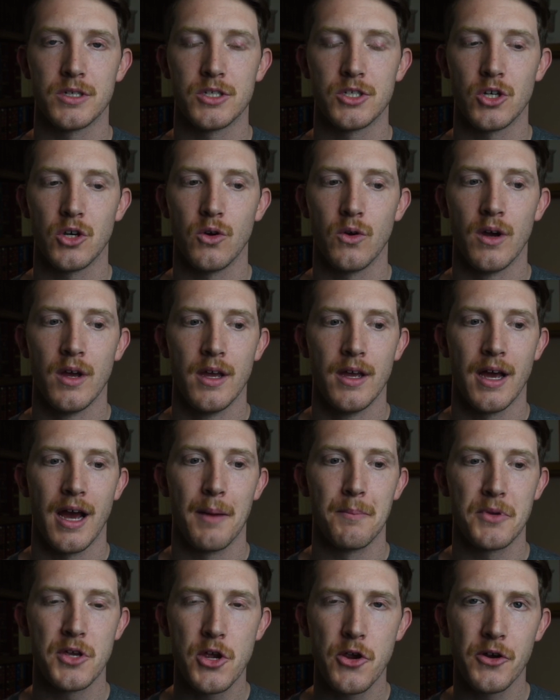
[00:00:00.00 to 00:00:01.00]
And so
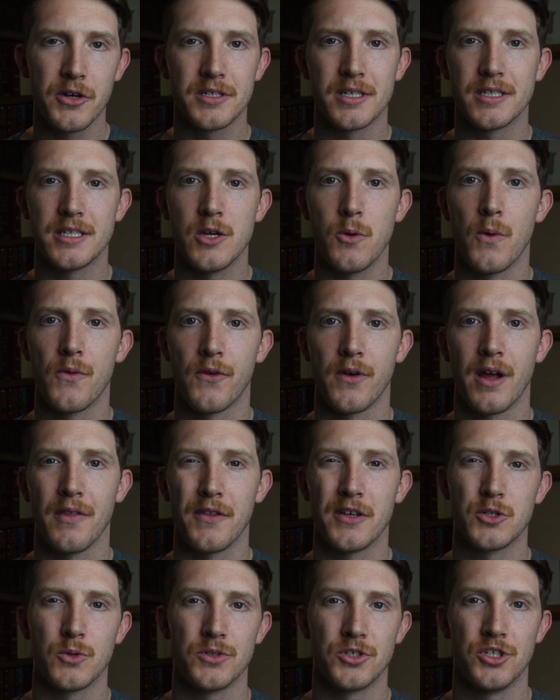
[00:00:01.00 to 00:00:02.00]
I'm curious to see whether or not
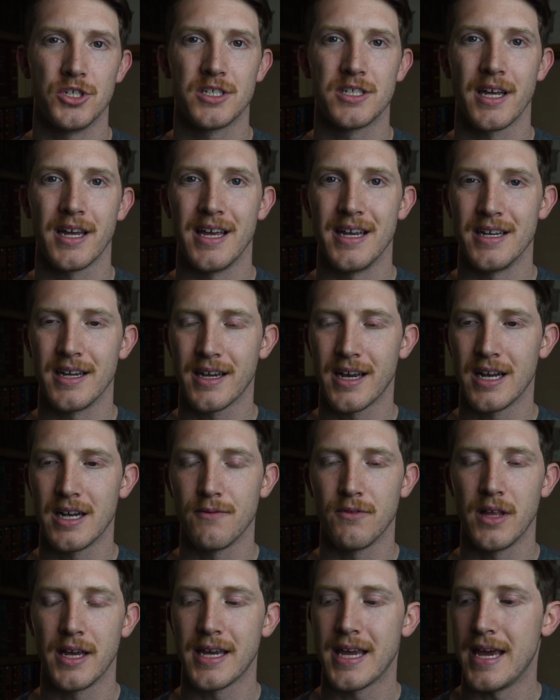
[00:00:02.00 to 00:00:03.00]
this was just a kind
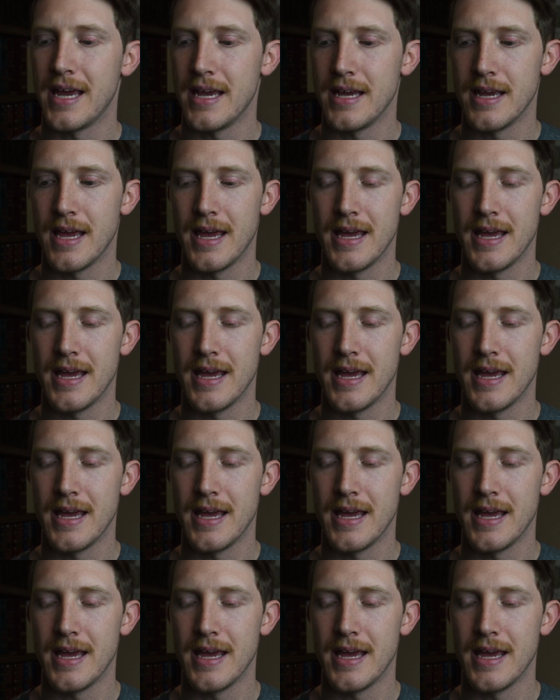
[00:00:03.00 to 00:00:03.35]
of like a,